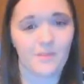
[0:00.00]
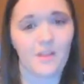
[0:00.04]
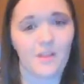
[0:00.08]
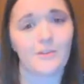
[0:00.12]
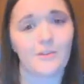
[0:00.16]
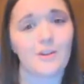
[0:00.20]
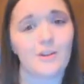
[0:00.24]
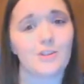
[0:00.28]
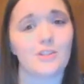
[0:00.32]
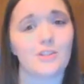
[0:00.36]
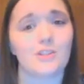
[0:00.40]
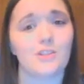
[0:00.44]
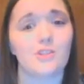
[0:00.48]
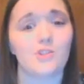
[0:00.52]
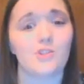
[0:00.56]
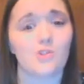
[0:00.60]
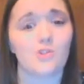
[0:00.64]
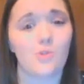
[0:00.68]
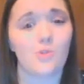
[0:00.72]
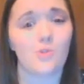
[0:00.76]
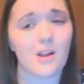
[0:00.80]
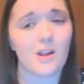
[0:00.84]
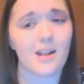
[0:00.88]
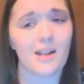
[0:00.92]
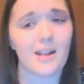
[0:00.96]
There's
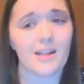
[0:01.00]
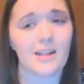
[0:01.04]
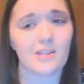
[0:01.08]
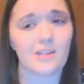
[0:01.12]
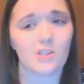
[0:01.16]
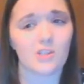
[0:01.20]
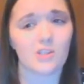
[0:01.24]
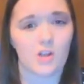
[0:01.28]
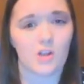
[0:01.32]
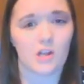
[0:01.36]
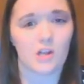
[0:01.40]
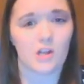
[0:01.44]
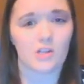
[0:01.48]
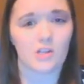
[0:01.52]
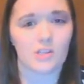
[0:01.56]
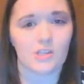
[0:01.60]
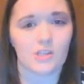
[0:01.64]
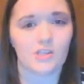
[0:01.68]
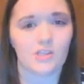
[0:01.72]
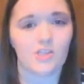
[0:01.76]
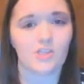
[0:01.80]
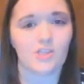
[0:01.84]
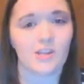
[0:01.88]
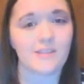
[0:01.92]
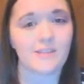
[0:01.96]
short
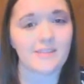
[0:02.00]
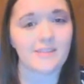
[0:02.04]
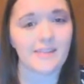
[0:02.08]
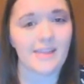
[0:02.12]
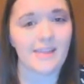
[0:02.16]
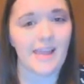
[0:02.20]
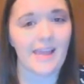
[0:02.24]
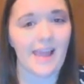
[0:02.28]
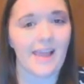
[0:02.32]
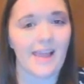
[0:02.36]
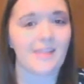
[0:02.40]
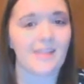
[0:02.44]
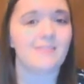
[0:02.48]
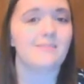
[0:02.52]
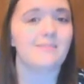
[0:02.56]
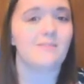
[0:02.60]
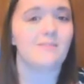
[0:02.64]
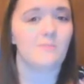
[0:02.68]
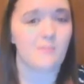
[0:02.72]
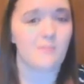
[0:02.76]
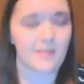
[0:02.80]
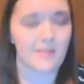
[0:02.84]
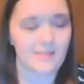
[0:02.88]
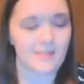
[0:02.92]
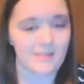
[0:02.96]
instructions just in case you
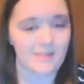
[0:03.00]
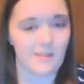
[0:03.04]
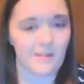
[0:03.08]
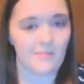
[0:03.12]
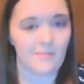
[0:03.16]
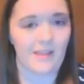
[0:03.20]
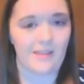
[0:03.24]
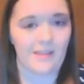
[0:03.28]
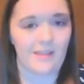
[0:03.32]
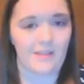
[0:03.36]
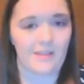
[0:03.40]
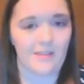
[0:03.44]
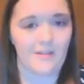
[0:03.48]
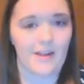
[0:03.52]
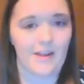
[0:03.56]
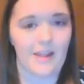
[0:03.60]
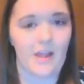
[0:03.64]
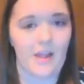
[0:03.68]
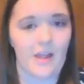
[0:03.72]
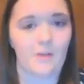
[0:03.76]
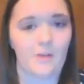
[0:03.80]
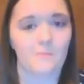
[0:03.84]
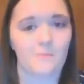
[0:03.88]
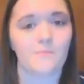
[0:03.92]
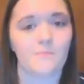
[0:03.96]
missed something in the
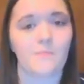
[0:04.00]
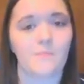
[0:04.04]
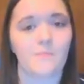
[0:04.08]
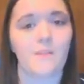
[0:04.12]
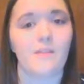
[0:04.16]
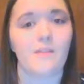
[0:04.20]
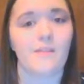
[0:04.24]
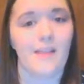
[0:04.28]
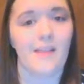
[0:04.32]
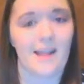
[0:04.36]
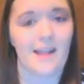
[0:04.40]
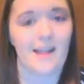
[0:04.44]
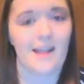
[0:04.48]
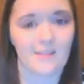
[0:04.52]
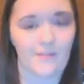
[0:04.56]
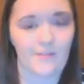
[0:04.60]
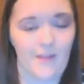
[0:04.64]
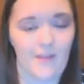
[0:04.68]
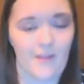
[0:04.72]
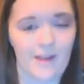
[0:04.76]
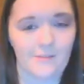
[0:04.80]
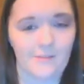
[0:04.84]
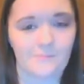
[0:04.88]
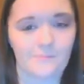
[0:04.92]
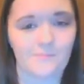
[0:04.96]
video. That's
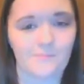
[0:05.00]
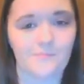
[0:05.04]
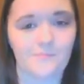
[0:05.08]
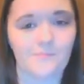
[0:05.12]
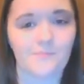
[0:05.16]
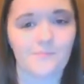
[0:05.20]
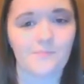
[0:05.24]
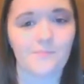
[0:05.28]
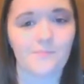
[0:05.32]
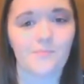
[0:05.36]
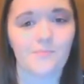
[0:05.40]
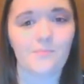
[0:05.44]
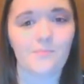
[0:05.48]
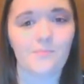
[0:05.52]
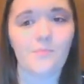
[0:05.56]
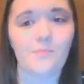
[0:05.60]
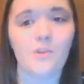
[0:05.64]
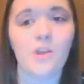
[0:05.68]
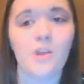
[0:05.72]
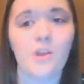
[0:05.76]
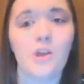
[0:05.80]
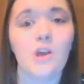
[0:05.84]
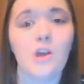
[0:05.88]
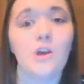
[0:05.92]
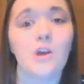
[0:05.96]
fine.
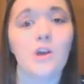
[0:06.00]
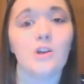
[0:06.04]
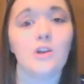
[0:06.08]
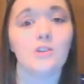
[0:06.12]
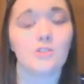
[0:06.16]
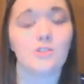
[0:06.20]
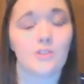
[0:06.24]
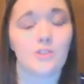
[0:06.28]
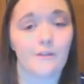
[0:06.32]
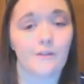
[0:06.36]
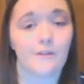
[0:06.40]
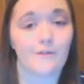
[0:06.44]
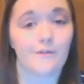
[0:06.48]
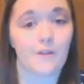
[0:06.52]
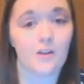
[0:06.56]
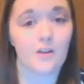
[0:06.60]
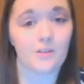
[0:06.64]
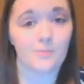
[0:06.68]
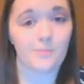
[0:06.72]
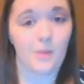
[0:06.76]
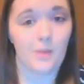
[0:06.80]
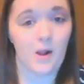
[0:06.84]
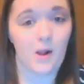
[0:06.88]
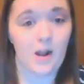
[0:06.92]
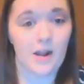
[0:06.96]
So the
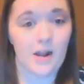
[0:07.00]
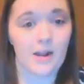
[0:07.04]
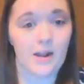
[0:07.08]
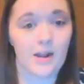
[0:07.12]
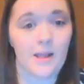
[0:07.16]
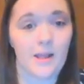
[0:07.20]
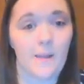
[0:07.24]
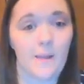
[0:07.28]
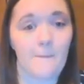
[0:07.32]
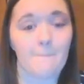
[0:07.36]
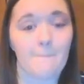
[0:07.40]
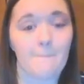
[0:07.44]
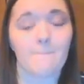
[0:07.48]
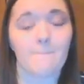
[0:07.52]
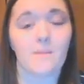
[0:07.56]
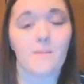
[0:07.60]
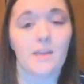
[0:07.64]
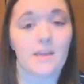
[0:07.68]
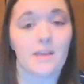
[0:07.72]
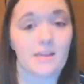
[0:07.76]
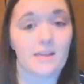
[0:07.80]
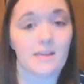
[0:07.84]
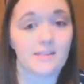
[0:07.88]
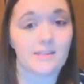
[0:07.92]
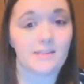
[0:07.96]
first part
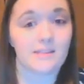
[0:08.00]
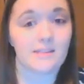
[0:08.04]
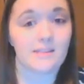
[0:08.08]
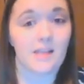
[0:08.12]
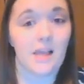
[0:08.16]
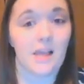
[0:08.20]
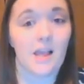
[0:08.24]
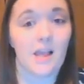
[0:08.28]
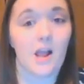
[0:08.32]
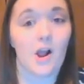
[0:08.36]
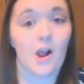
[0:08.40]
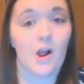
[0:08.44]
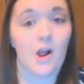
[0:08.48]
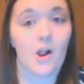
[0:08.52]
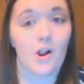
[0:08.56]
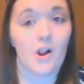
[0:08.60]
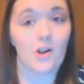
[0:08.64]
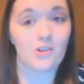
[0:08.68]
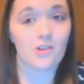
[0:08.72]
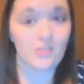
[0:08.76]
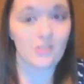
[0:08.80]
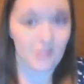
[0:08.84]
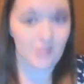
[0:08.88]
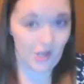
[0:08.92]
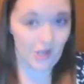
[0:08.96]
is
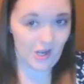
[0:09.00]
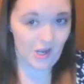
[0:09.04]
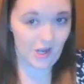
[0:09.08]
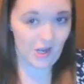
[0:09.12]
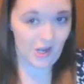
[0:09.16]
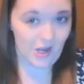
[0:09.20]
our song